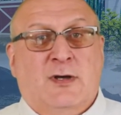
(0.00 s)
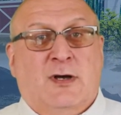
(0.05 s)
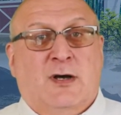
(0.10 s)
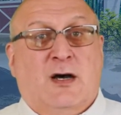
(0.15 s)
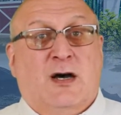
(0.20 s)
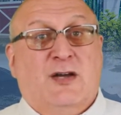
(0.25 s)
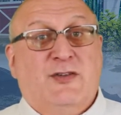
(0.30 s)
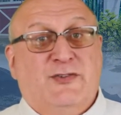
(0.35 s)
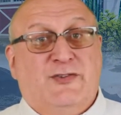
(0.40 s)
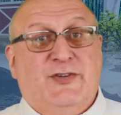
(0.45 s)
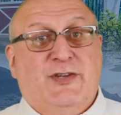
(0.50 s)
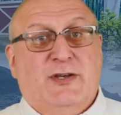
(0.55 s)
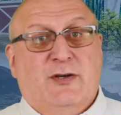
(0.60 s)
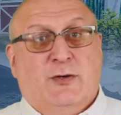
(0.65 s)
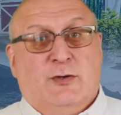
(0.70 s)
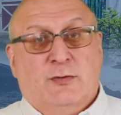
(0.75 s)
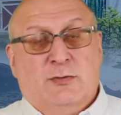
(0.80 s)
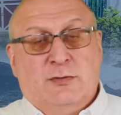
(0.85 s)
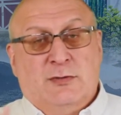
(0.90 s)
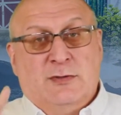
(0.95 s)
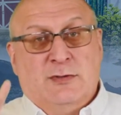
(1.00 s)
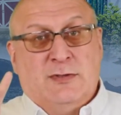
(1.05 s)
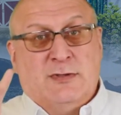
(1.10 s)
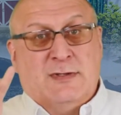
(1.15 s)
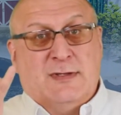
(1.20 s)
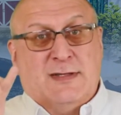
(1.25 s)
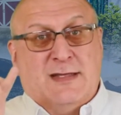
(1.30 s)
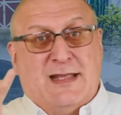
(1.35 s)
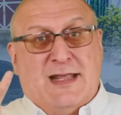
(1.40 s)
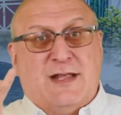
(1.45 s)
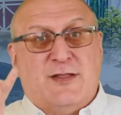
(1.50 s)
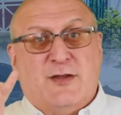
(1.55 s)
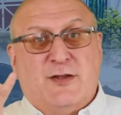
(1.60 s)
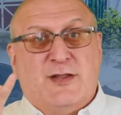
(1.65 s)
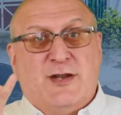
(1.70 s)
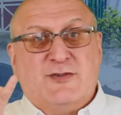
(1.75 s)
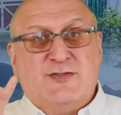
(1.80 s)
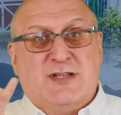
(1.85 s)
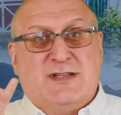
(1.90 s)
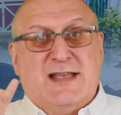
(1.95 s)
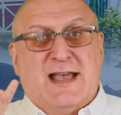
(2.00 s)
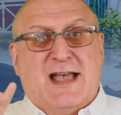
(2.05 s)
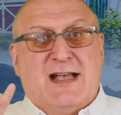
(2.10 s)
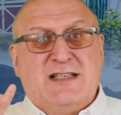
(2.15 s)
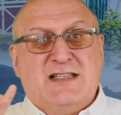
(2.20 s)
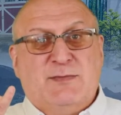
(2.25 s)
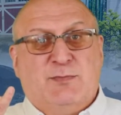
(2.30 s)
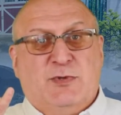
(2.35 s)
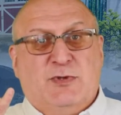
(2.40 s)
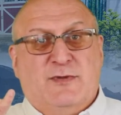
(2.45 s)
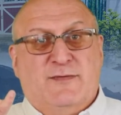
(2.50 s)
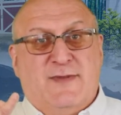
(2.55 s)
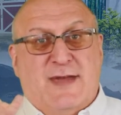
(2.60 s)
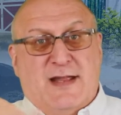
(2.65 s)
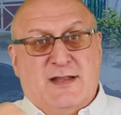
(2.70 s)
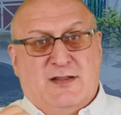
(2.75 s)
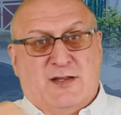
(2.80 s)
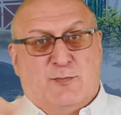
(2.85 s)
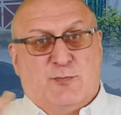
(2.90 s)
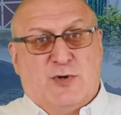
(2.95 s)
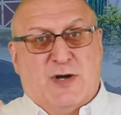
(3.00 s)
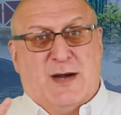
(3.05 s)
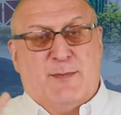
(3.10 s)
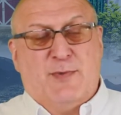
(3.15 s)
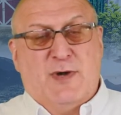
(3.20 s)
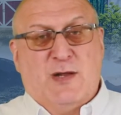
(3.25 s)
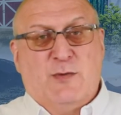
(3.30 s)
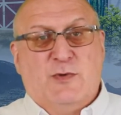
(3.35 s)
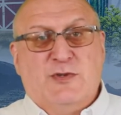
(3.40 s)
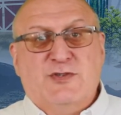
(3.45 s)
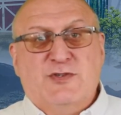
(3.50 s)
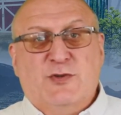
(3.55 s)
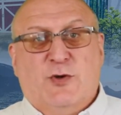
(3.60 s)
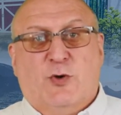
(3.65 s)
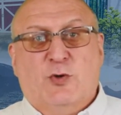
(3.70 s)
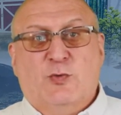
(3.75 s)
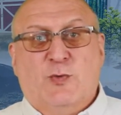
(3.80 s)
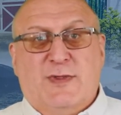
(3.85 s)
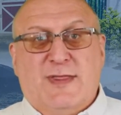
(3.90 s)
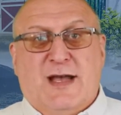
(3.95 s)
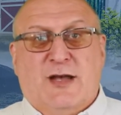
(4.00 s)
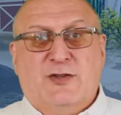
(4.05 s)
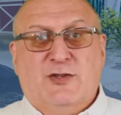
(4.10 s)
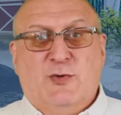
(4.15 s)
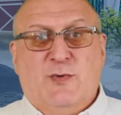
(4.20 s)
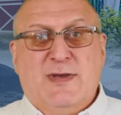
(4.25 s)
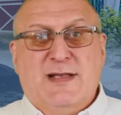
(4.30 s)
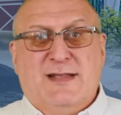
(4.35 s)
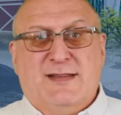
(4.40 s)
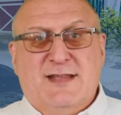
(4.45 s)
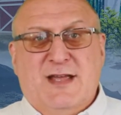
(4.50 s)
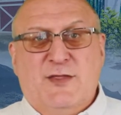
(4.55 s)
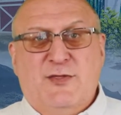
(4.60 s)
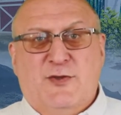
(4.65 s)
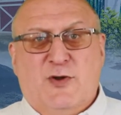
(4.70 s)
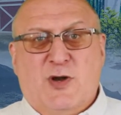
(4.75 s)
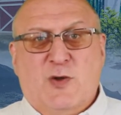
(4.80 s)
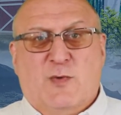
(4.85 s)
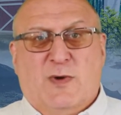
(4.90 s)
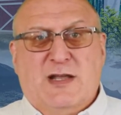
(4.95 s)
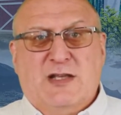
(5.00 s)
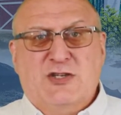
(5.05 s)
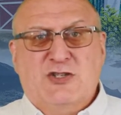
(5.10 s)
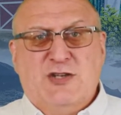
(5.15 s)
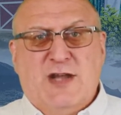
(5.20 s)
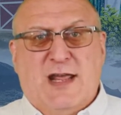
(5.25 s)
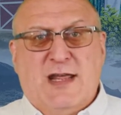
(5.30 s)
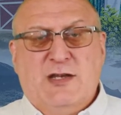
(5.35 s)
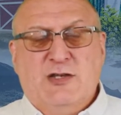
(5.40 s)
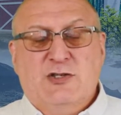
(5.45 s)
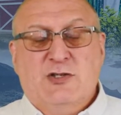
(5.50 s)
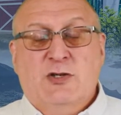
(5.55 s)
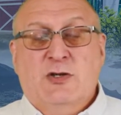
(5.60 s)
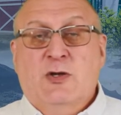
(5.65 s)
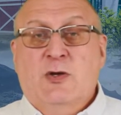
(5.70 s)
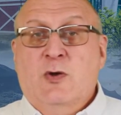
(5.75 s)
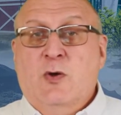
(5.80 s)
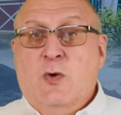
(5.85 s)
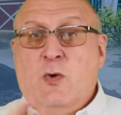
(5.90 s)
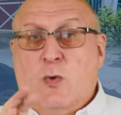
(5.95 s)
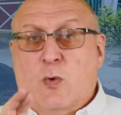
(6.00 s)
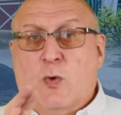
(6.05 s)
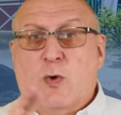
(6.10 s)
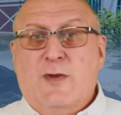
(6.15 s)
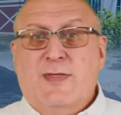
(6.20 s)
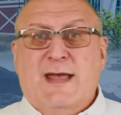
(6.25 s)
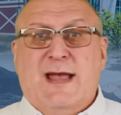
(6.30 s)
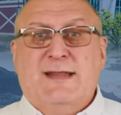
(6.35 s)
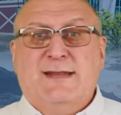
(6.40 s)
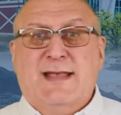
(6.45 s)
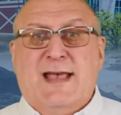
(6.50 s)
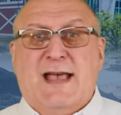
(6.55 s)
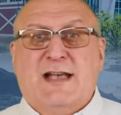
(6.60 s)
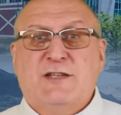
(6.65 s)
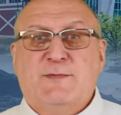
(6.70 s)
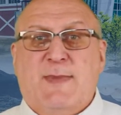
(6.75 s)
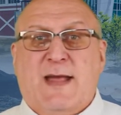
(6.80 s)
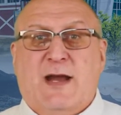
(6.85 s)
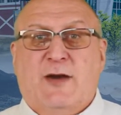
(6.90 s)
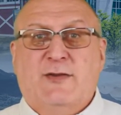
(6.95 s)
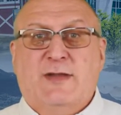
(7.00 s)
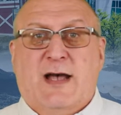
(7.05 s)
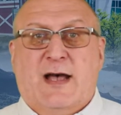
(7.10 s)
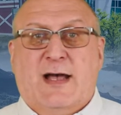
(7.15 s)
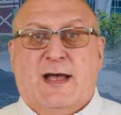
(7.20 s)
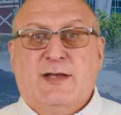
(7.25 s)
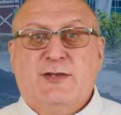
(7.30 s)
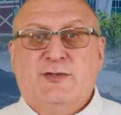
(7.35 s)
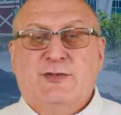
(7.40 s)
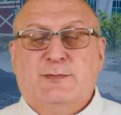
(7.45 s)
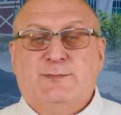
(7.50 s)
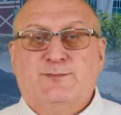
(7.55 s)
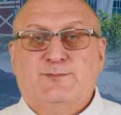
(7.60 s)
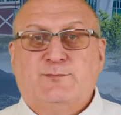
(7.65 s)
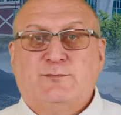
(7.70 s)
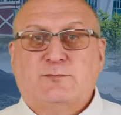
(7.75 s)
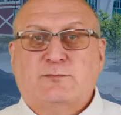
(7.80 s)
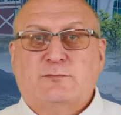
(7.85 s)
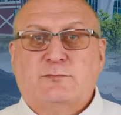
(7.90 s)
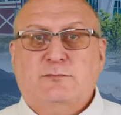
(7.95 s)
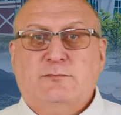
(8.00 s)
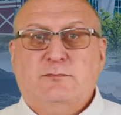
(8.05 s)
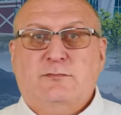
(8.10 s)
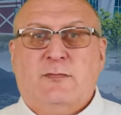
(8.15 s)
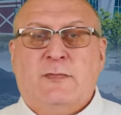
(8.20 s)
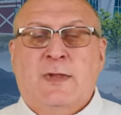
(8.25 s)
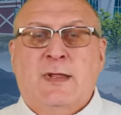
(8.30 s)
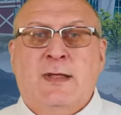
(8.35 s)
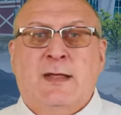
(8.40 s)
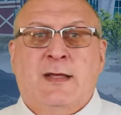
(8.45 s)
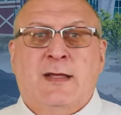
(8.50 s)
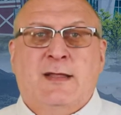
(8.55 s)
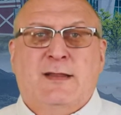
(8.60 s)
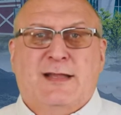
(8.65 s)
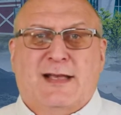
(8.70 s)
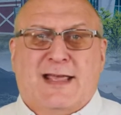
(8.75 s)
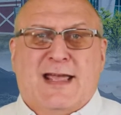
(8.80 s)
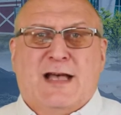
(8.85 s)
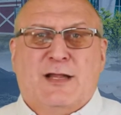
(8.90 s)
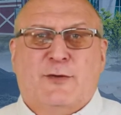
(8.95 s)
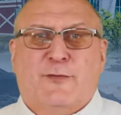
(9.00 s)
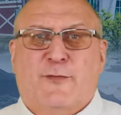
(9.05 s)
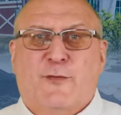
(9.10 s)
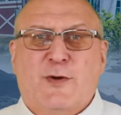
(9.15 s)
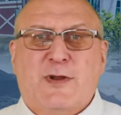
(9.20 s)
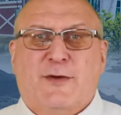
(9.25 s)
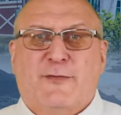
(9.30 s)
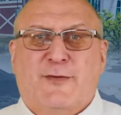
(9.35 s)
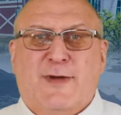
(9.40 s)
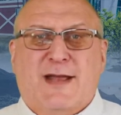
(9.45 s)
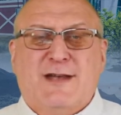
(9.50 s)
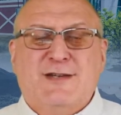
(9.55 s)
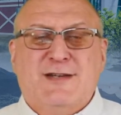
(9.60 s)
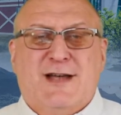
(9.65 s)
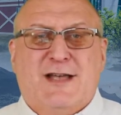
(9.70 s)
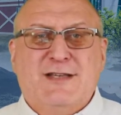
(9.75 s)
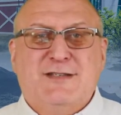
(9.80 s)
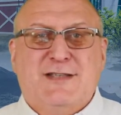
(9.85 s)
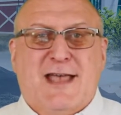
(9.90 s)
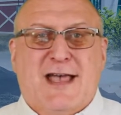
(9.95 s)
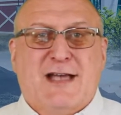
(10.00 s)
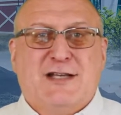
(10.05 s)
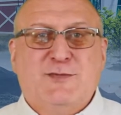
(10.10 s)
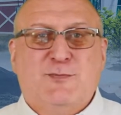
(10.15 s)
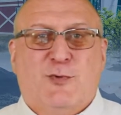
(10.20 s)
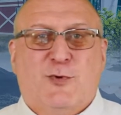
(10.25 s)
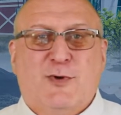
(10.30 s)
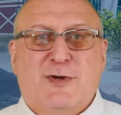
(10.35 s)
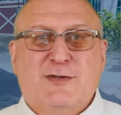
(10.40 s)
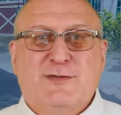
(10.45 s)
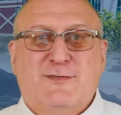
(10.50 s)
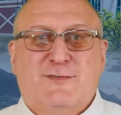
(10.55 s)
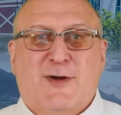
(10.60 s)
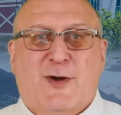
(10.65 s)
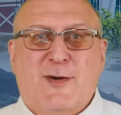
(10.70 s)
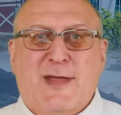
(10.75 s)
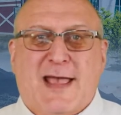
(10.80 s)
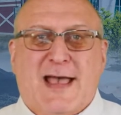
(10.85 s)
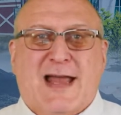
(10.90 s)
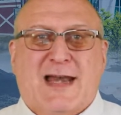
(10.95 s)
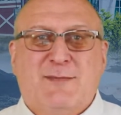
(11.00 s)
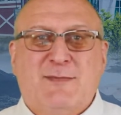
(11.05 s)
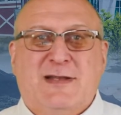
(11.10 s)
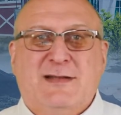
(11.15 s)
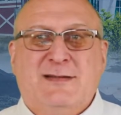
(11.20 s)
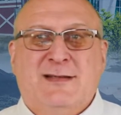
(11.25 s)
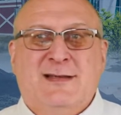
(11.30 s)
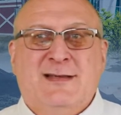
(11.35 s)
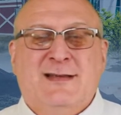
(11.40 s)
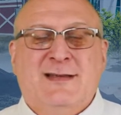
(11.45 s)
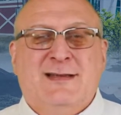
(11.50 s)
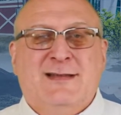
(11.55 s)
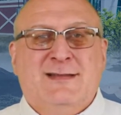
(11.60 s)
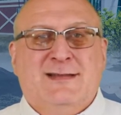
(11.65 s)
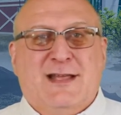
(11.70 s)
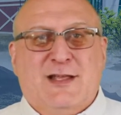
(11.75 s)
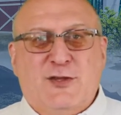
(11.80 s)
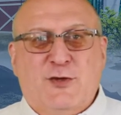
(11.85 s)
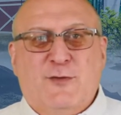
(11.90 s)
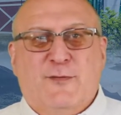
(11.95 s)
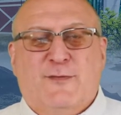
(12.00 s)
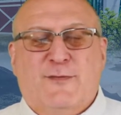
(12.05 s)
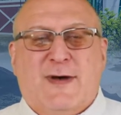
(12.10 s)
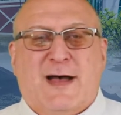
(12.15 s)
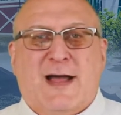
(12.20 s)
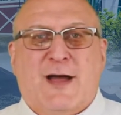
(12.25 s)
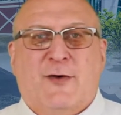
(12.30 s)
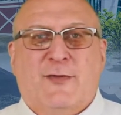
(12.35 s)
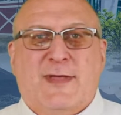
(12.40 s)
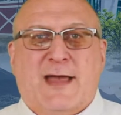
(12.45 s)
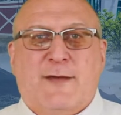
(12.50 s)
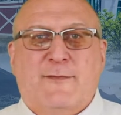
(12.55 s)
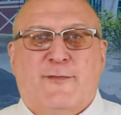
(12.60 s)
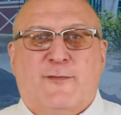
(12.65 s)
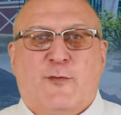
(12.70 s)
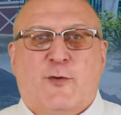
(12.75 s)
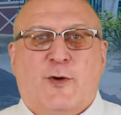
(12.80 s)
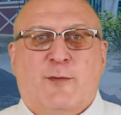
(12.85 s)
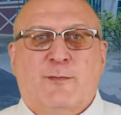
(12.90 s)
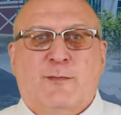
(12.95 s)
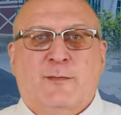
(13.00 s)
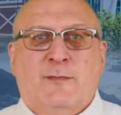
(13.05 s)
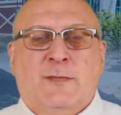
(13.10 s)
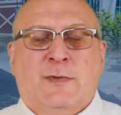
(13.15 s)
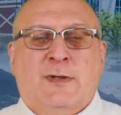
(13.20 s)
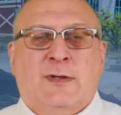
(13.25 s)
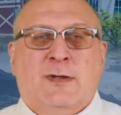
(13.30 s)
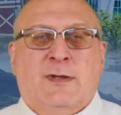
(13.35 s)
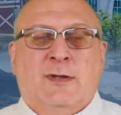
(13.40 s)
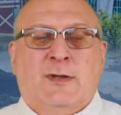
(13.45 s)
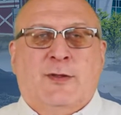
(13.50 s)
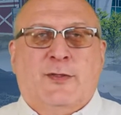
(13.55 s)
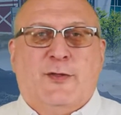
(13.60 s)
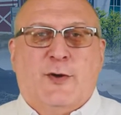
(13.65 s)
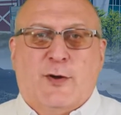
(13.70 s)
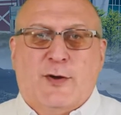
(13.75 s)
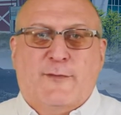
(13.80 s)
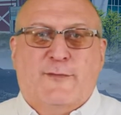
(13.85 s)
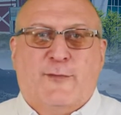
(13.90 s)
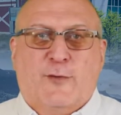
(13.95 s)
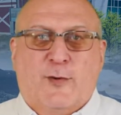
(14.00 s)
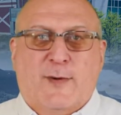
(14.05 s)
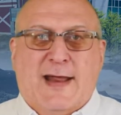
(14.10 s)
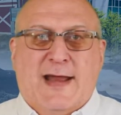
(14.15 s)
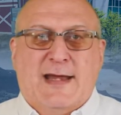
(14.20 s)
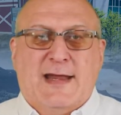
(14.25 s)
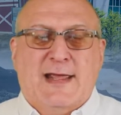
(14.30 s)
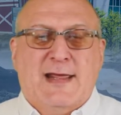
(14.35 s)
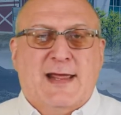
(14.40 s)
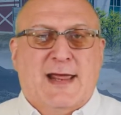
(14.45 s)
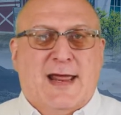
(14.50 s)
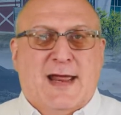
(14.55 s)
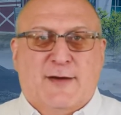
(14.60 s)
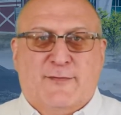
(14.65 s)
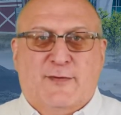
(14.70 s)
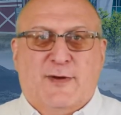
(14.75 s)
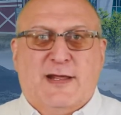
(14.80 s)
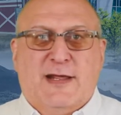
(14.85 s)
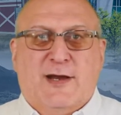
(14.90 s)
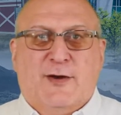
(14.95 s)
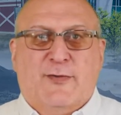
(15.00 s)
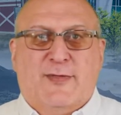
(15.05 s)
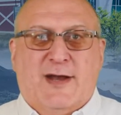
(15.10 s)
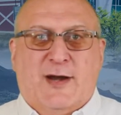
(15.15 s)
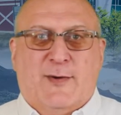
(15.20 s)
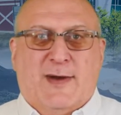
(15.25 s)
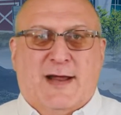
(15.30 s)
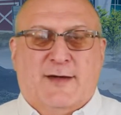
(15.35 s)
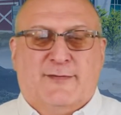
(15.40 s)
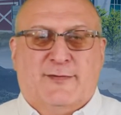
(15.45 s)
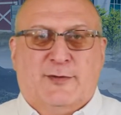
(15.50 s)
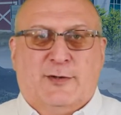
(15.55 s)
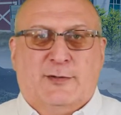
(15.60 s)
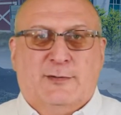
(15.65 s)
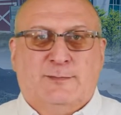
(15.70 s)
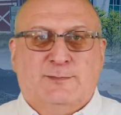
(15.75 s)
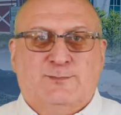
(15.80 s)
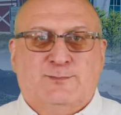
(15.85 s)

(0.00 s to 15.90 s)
until either there's a taxable event, the property was sold without doing a 1031 exchange, or that taxpayer dies. The California Franchise Tax Board is very adamant that you file that Form 3480 every year thereafter.